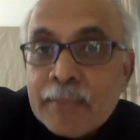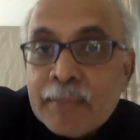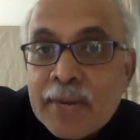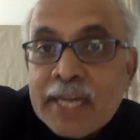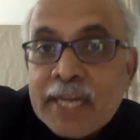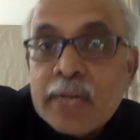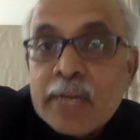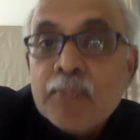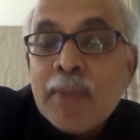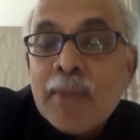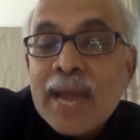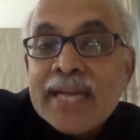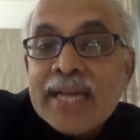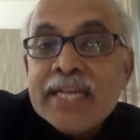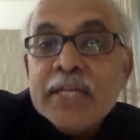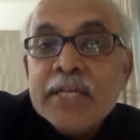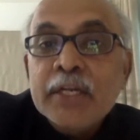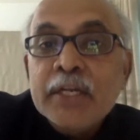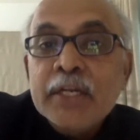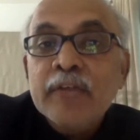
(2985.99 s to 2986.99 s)
made it
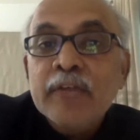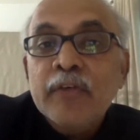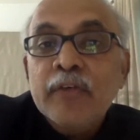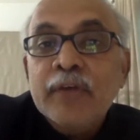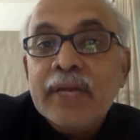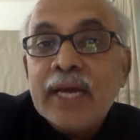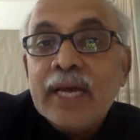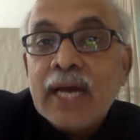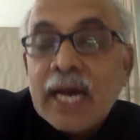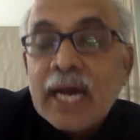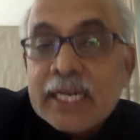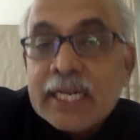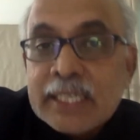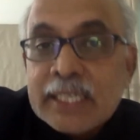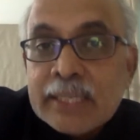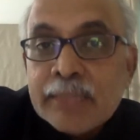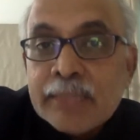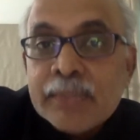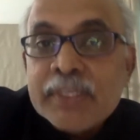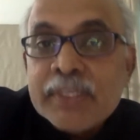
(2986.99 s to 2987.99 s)
mandatory for
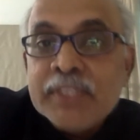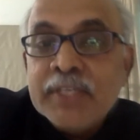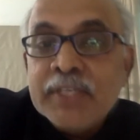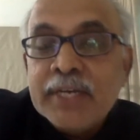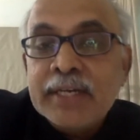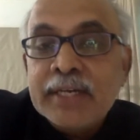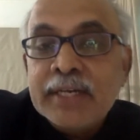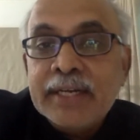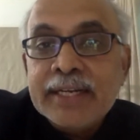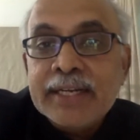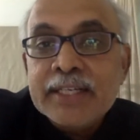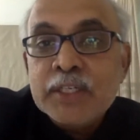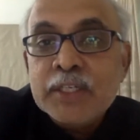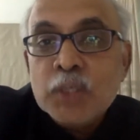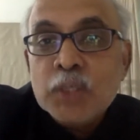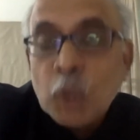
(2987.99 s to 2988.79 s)
RT-PCR test,